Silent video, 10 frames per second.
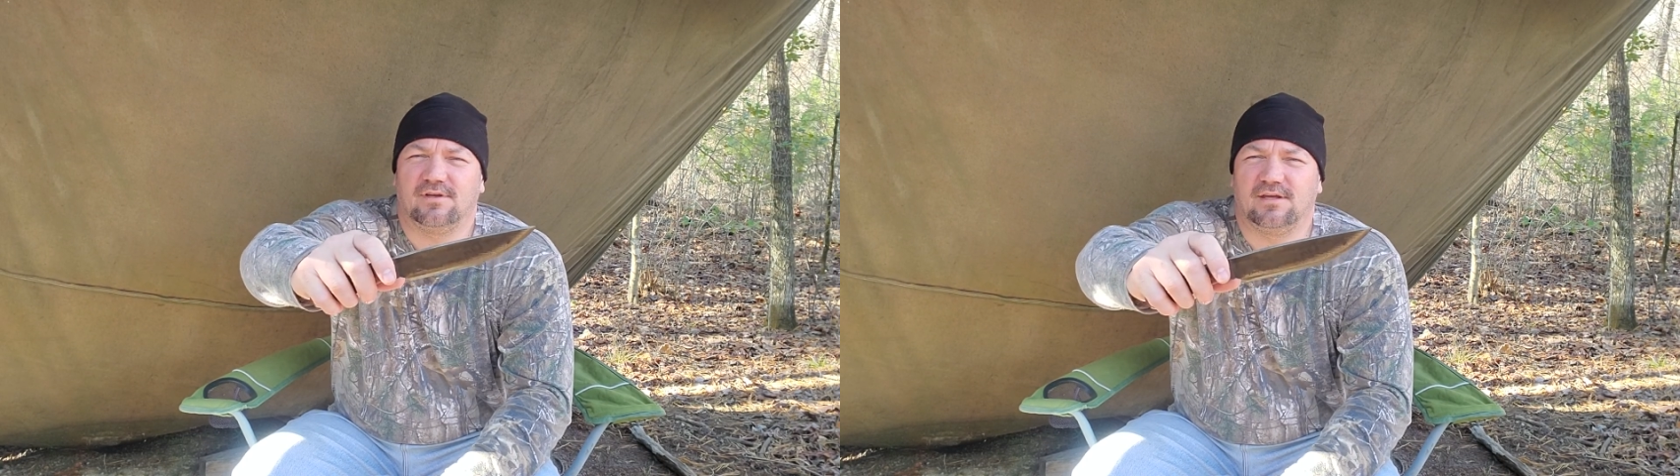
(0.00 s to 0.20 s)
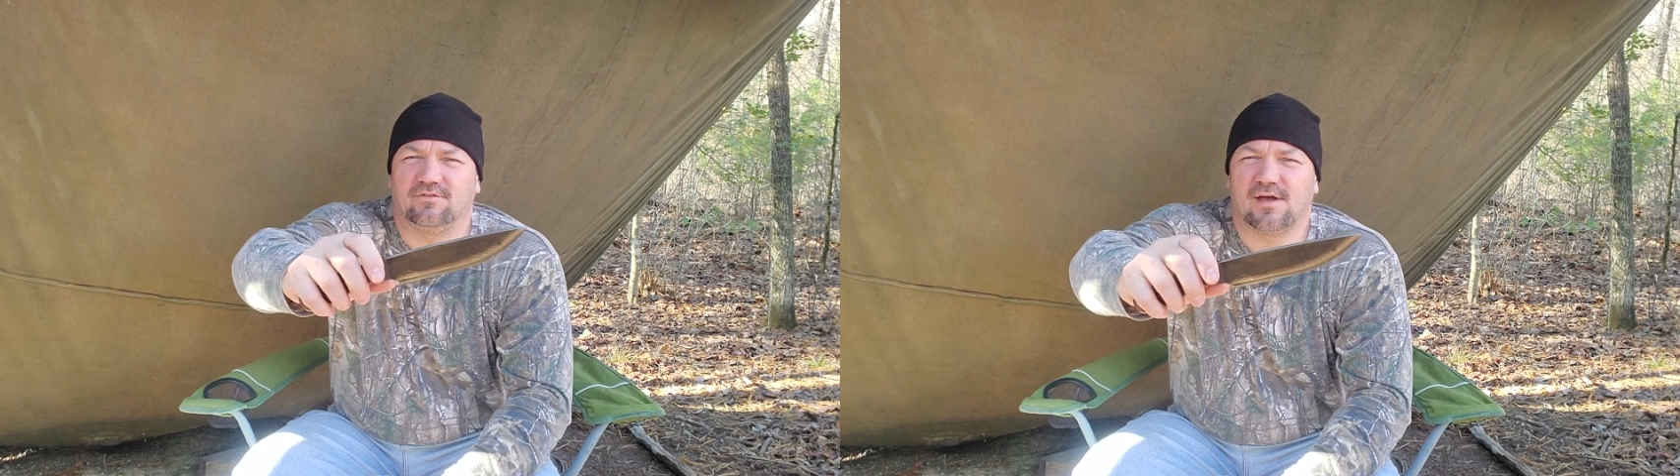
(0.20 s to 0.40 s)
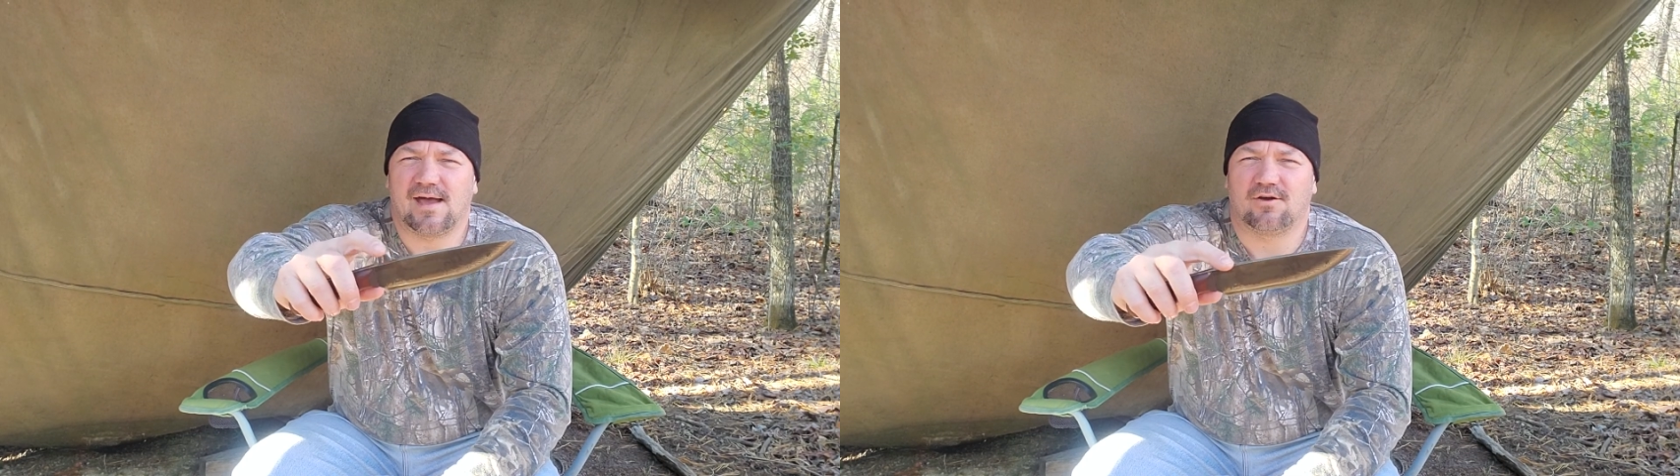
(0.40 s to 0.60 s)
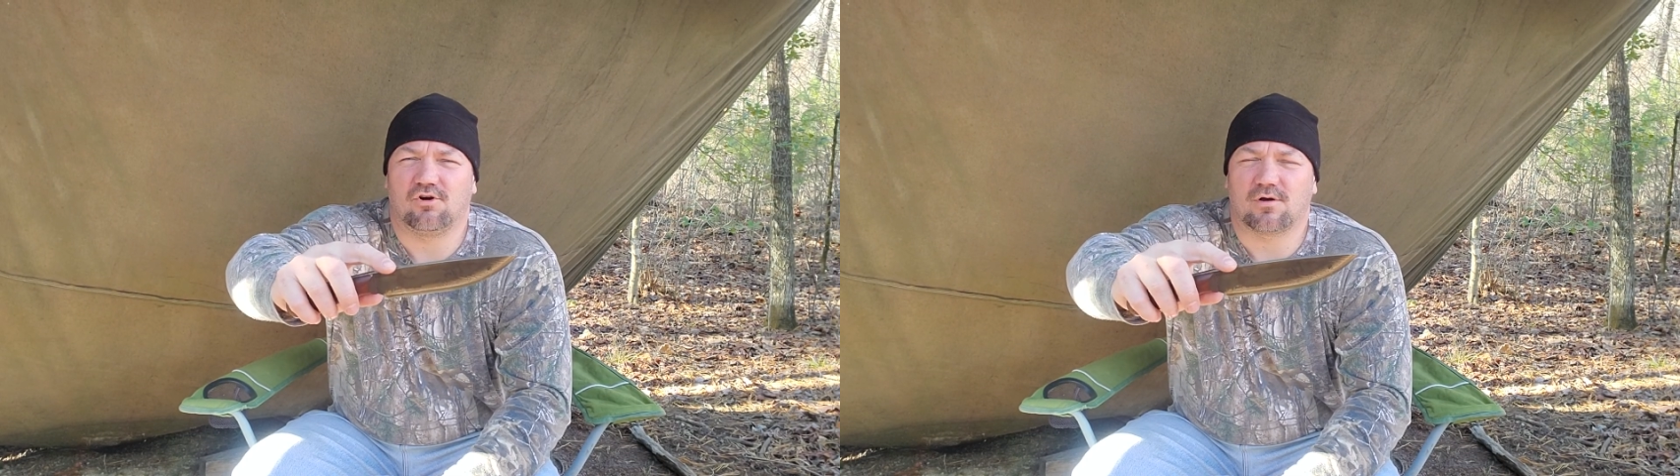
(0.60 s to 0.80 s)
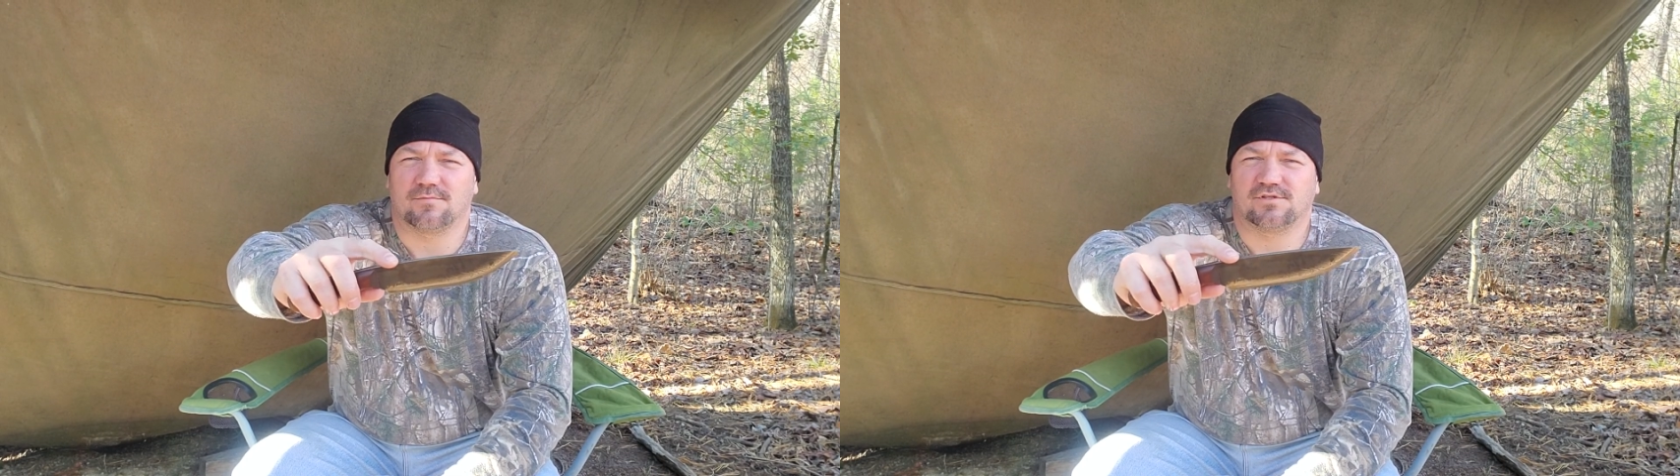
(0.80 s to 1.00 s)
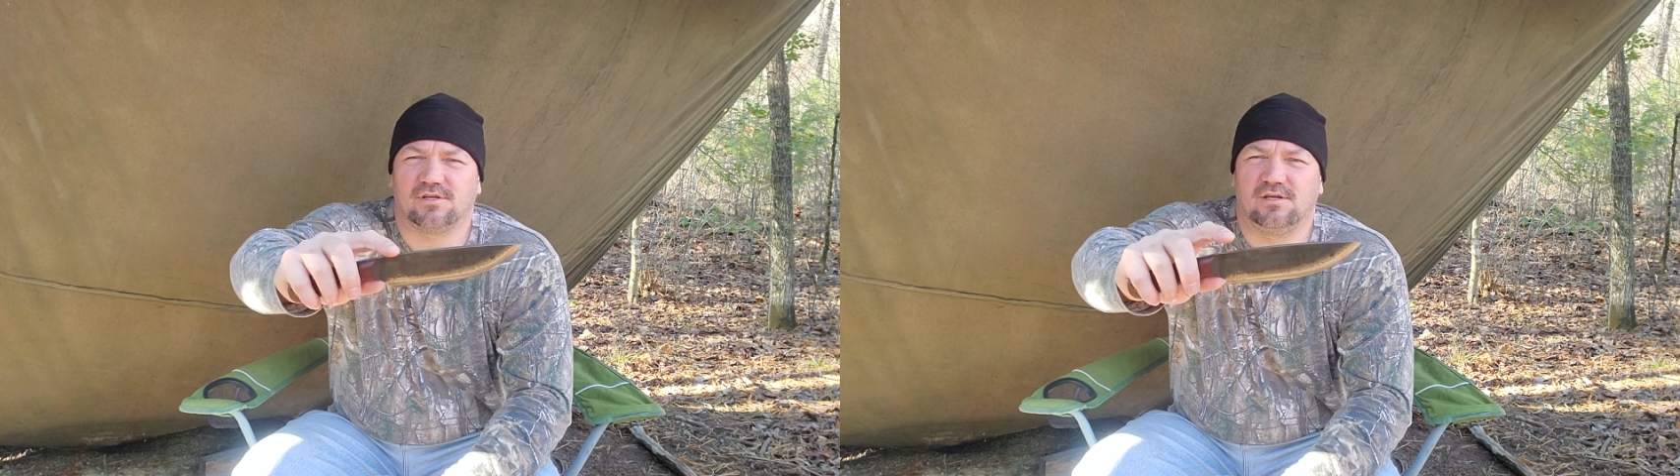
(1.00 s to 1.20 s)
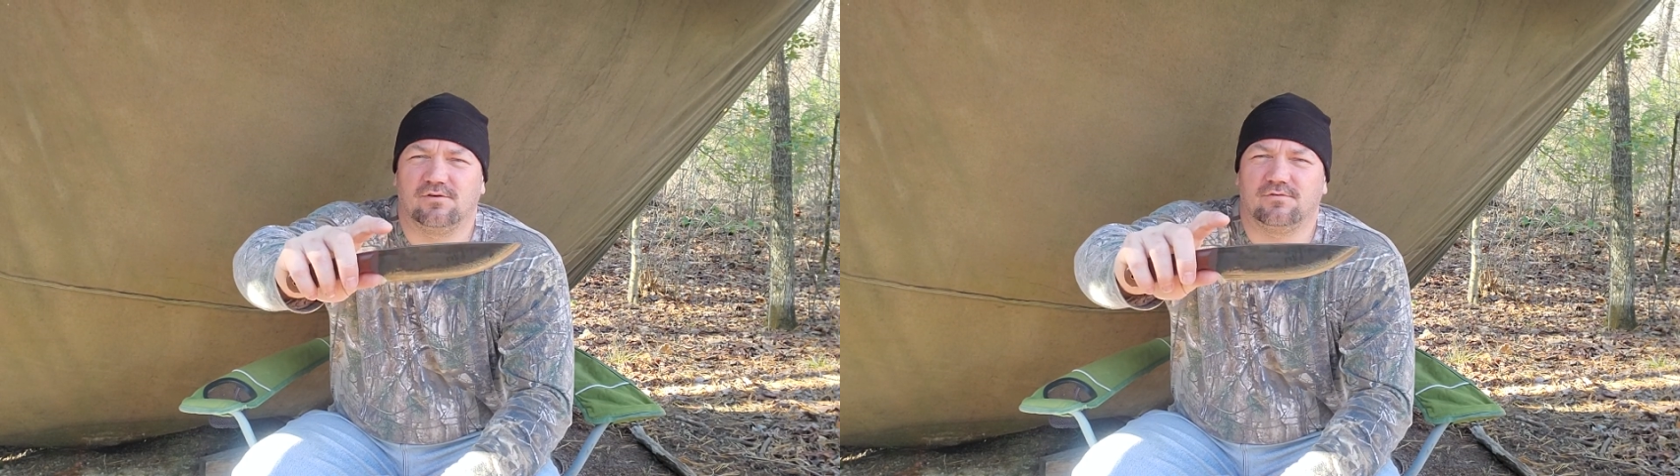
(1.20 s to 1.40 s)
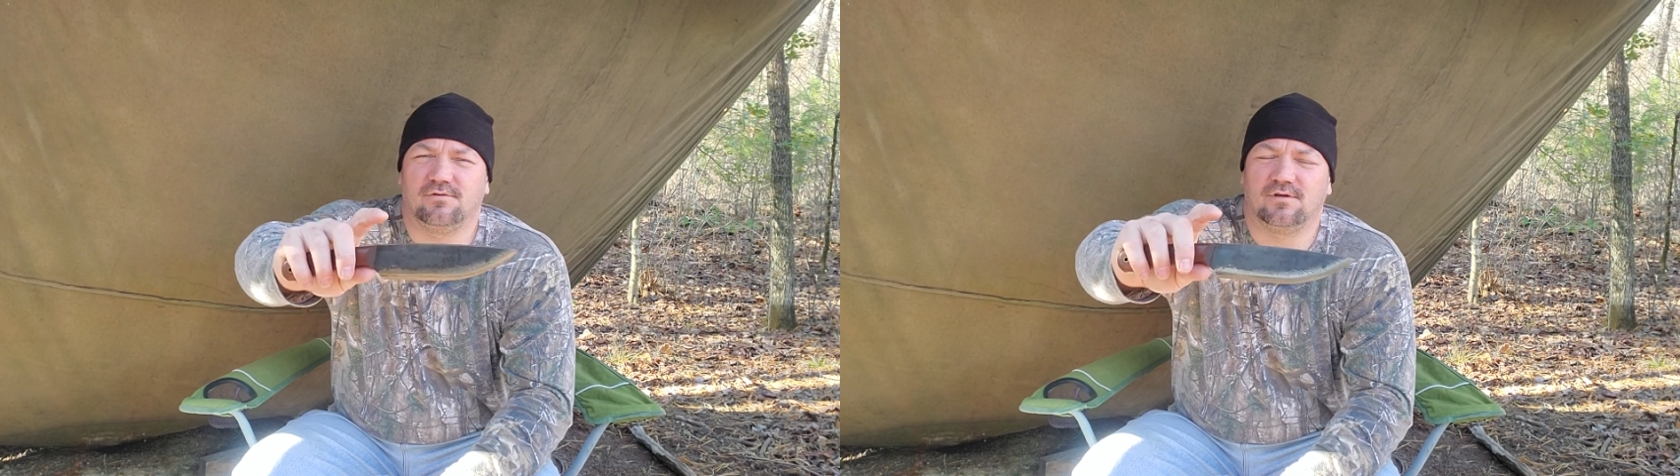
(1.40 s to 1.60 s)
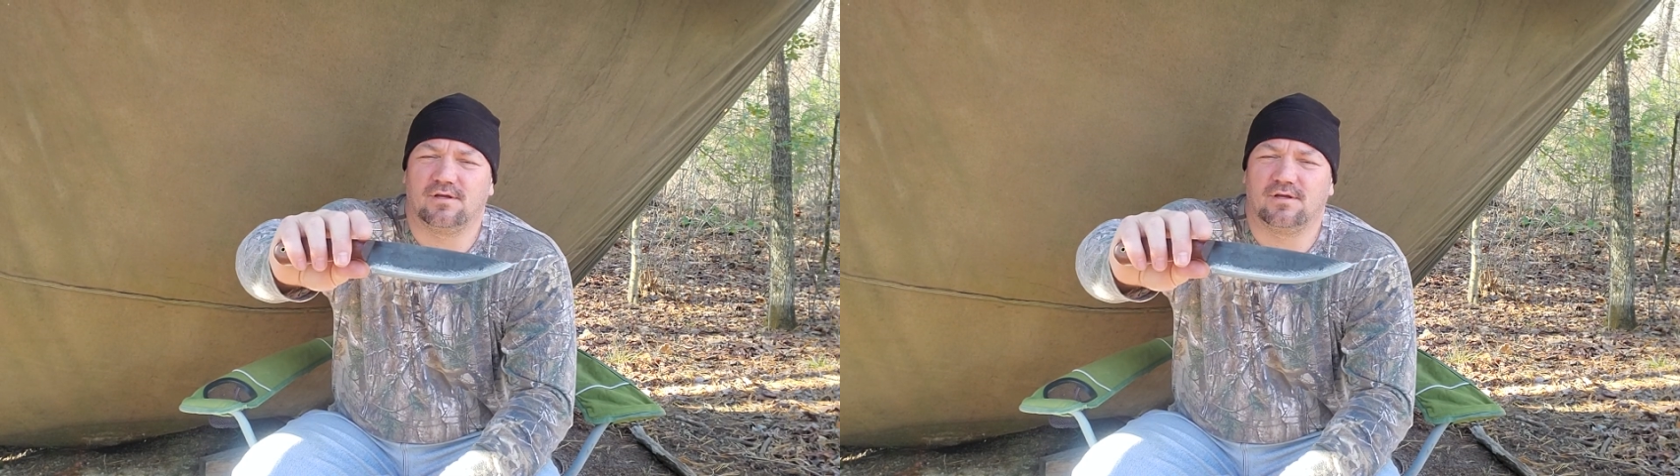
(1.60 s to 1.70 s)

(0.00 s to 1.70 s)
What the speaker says: It's high carbon steel.